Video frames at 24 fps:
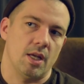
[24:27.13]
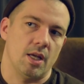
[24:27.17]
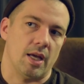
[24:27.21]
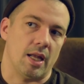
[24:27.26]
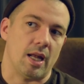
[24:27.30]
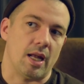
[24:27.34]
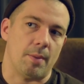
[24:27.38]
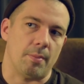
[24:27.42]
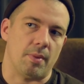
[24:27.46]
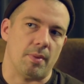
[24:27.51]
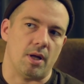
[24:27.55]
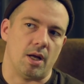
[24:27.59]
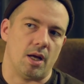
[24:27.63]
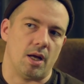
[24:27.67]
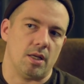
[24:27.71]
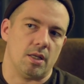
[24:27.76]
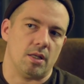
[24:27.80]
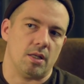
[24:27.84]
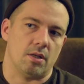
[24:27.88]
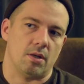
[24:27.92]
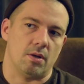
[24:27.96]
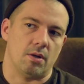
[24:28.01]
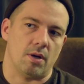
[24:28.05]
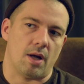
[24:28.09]
And
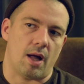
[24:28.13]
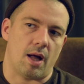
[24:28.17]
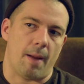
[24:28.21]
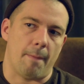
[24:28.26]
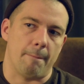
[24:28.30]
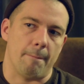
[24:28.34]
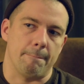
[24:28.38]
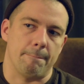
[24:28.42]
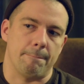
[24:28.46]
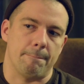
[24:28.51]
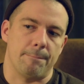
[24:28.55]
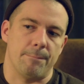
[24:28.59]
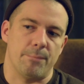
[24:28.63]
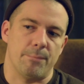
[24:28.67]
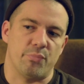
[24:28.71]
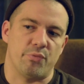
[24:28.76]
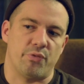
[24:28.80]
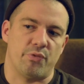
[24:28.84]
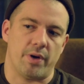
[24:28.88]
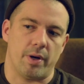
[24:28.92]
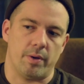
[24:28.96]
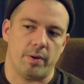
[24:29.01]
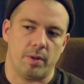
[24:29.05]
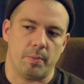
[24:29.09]
I'm
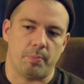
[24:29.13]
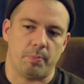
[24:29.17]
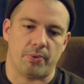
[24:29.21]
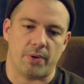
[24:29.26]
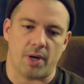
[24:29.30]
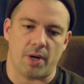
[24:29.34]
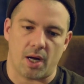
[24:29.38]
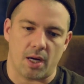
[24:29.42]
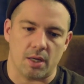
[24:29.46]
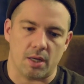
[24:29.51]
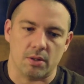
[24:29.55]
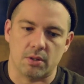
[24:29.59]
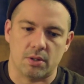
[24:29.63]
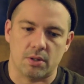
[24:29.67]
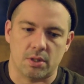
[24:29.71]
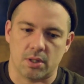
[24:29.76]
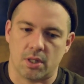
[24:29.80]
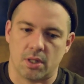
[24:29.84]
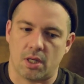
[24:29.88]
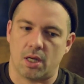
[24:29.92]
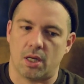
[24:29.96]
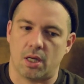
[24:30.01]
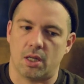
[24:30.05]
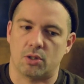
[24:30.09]
very proud
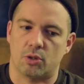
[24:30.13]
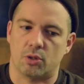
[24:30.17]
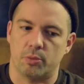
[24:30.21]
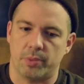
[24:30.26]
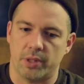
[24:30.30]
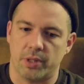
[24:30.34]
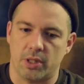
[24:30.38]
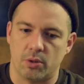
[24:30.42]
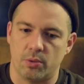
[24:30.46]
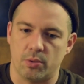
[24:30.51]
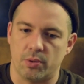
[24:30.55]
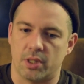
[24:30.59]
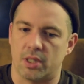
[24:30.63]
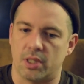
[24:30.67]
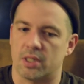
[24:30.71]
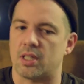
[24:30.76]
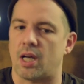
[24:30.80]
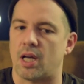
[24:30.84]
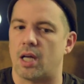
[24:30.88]
to be doing this.